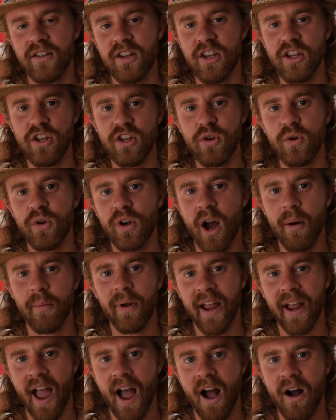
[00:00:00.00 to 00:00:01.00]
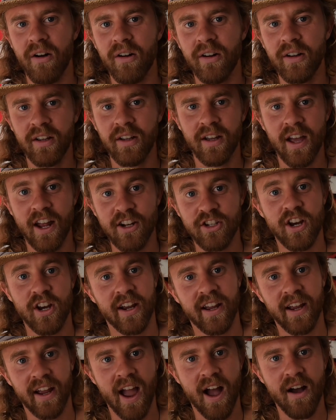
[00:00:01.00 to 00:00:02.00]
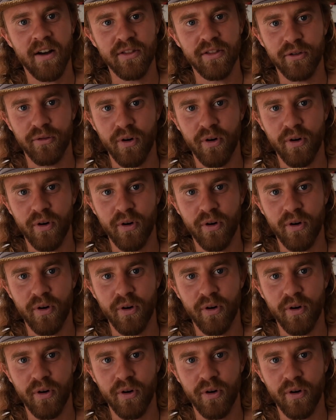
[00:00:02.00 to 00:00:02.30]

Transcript: to you coming out and checking out the